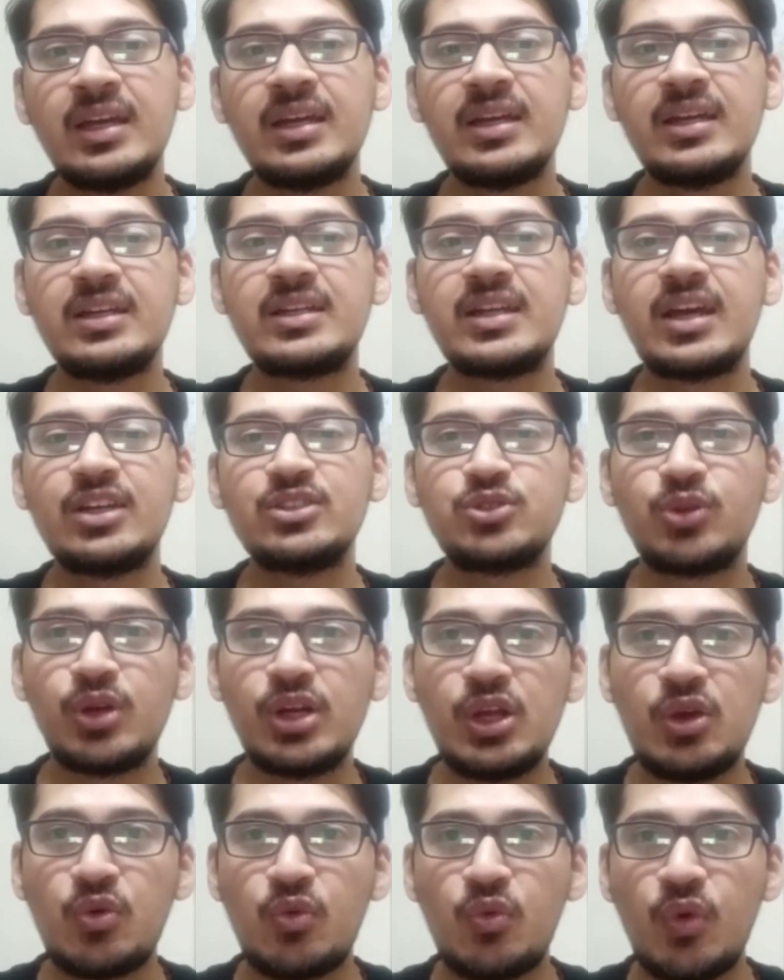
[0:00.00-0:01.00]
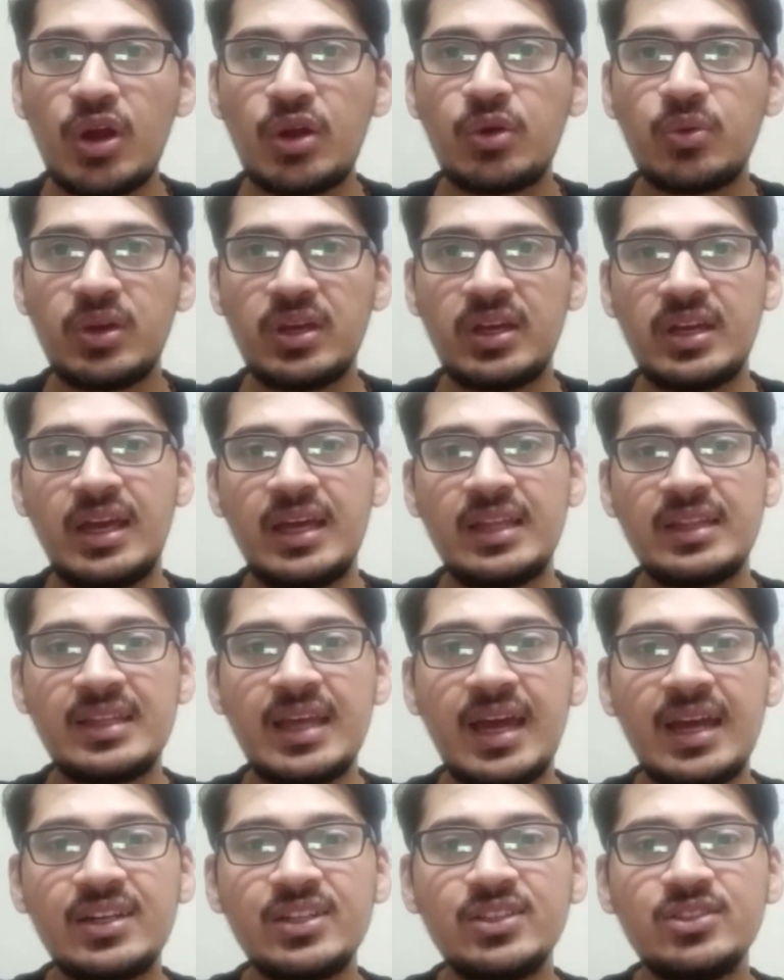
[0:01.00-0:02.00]
It has only one way, and
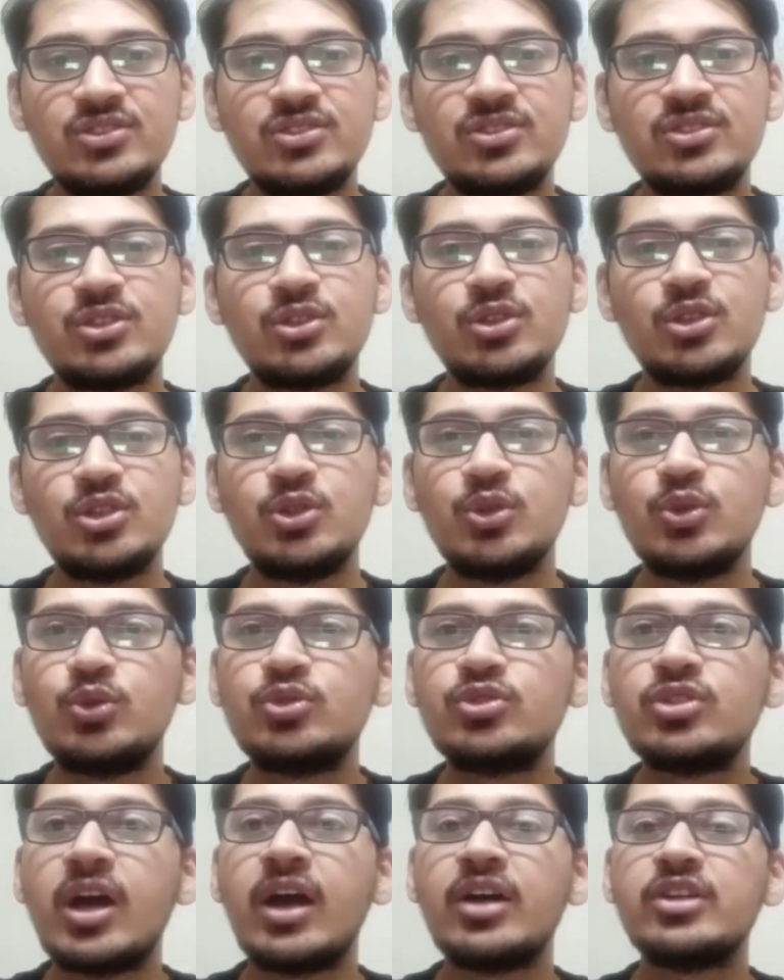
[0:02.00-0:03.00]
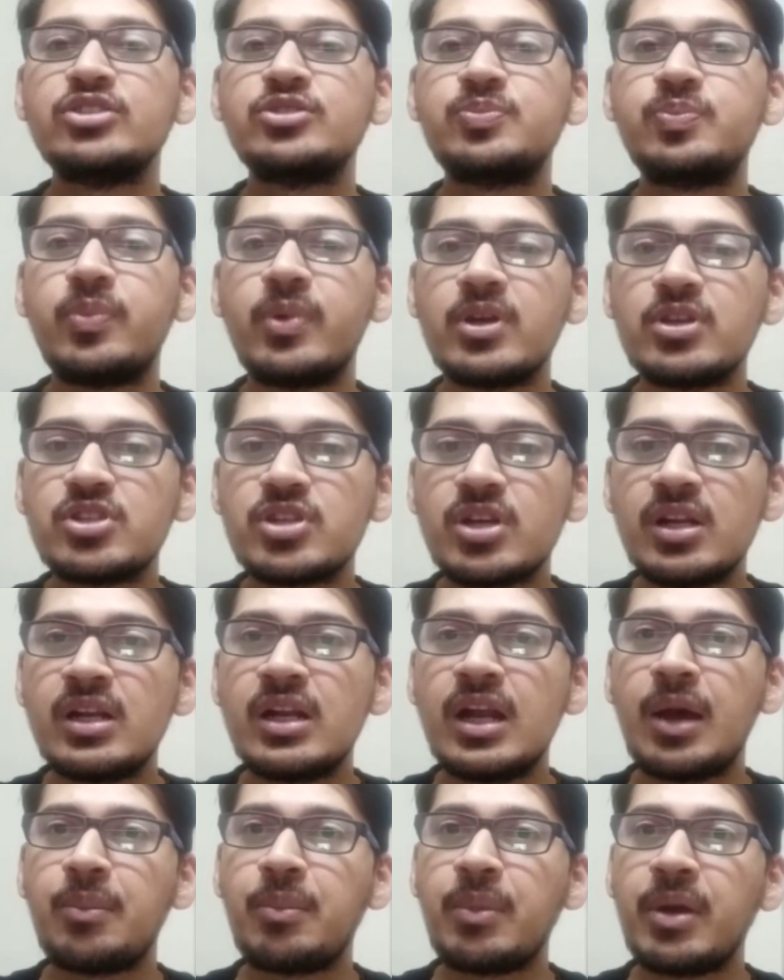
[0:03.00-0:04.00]
that is to use a
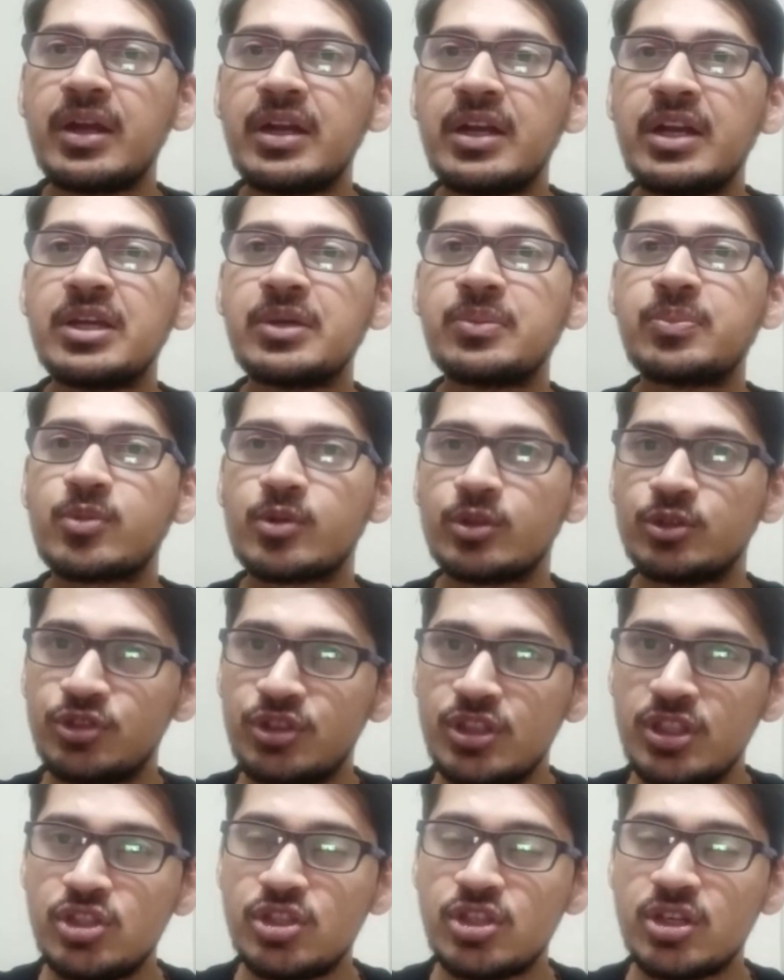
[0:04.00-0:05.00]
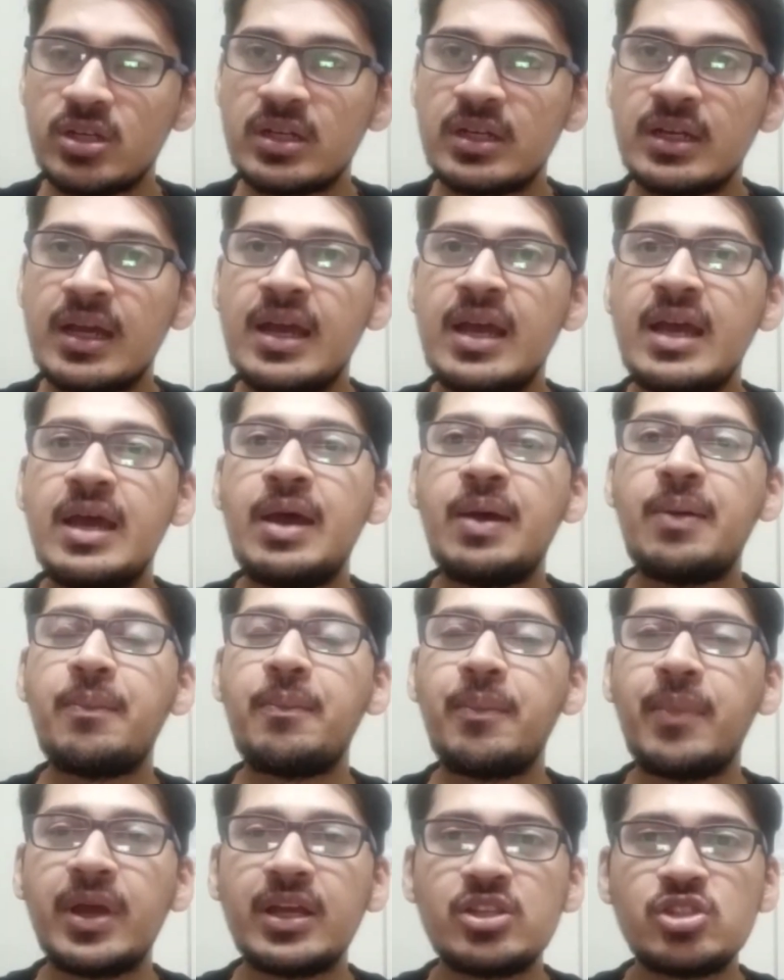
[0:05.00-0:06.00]
special amending procedure
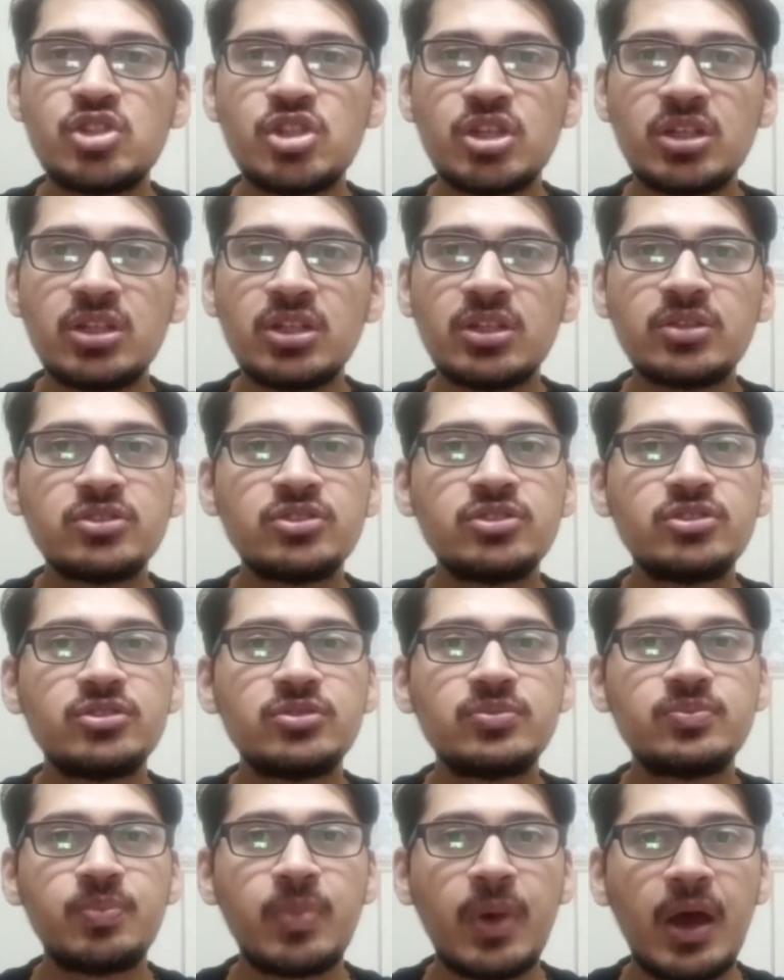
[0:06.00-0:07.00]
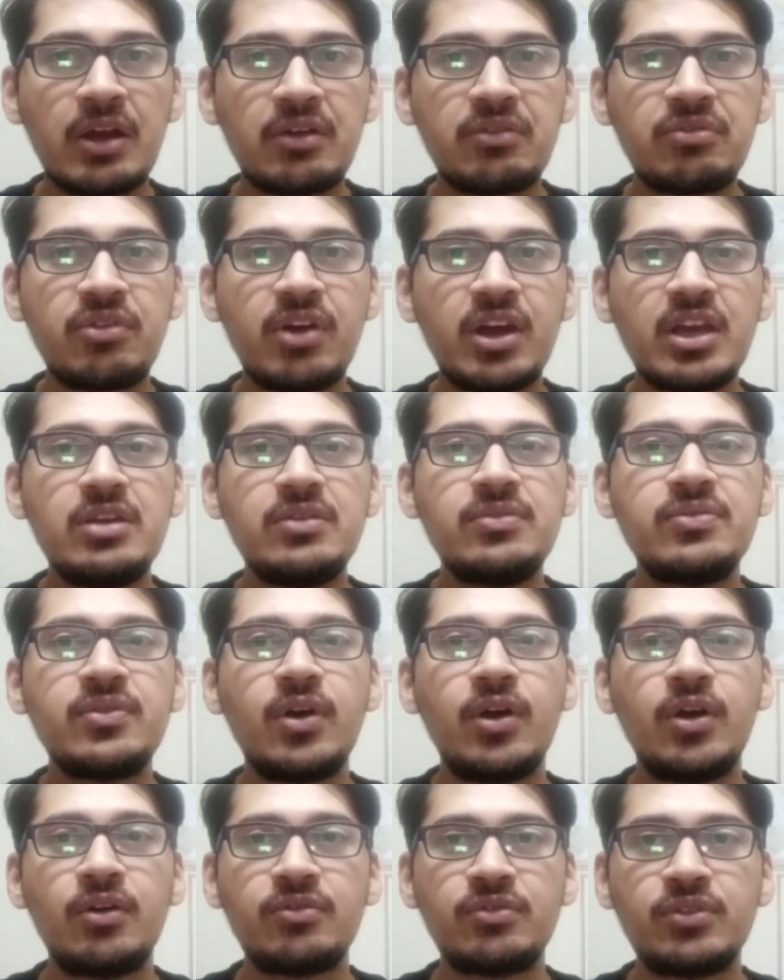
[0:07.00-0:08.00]
mentioned in Part 5
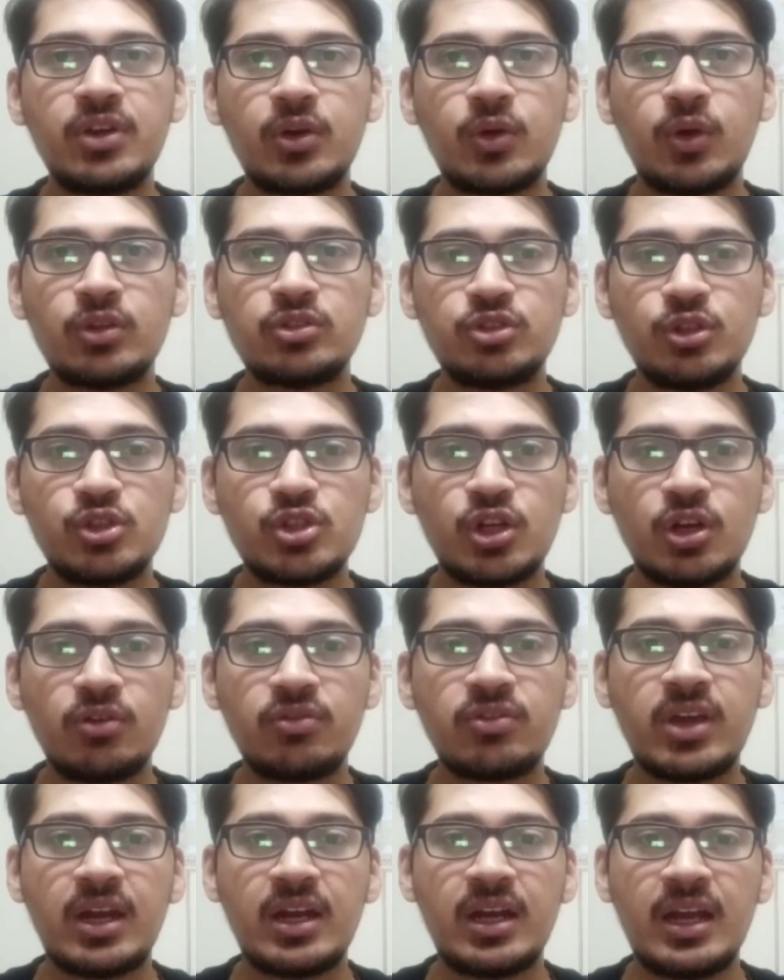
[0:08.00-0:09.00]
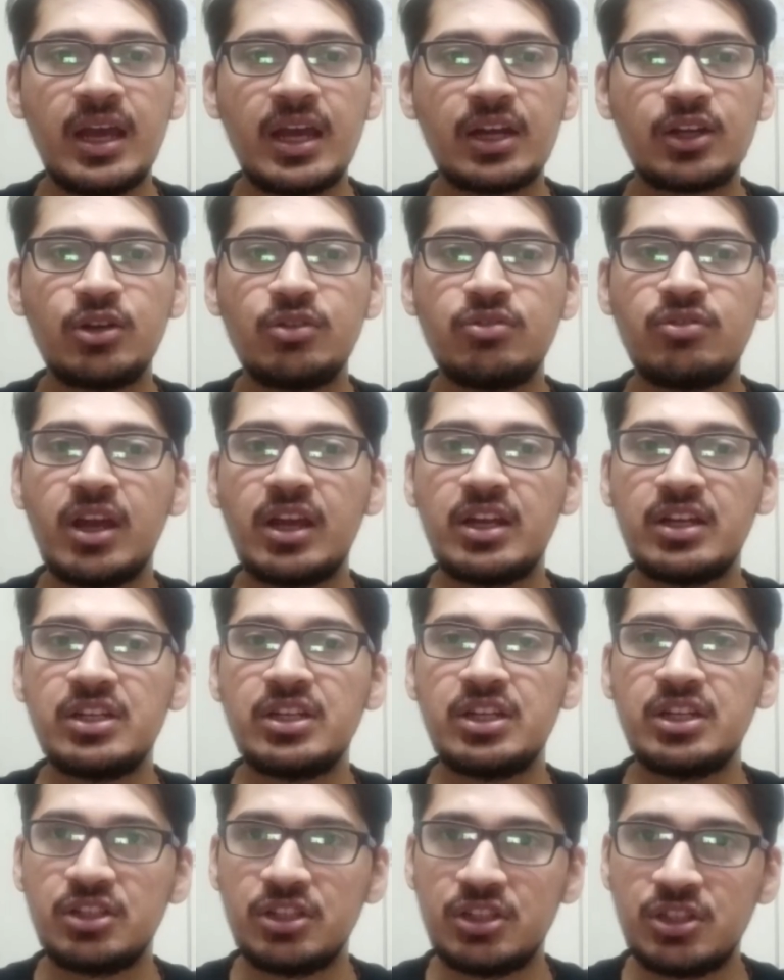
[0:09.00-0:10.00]
of the Constitution of Canada Act of
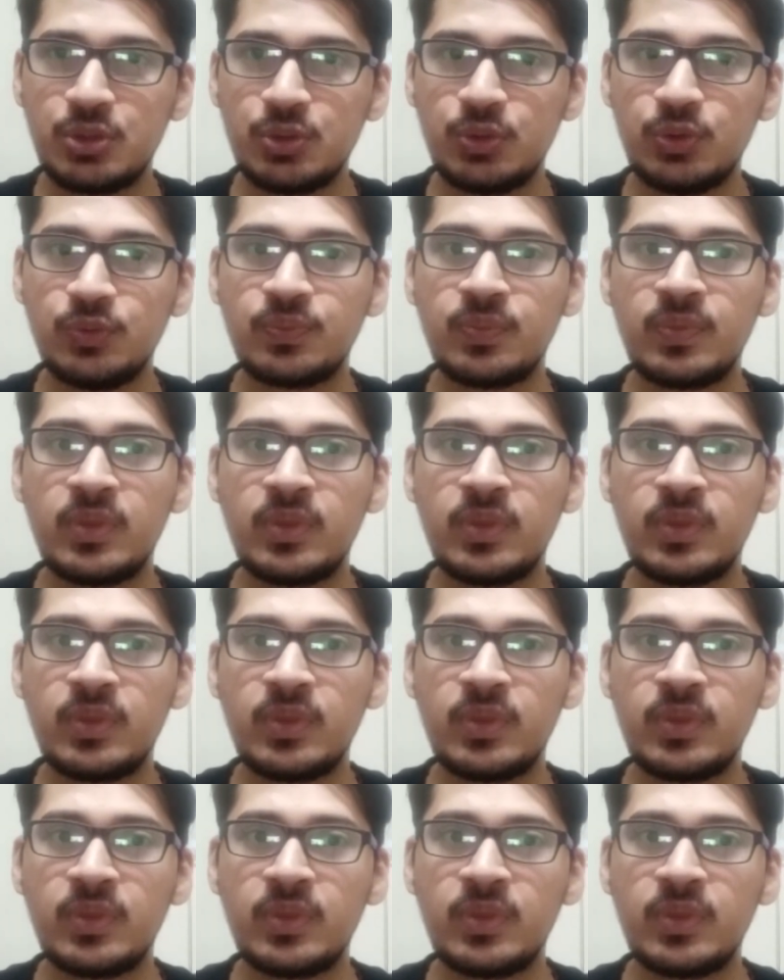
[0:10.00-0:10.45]
1982.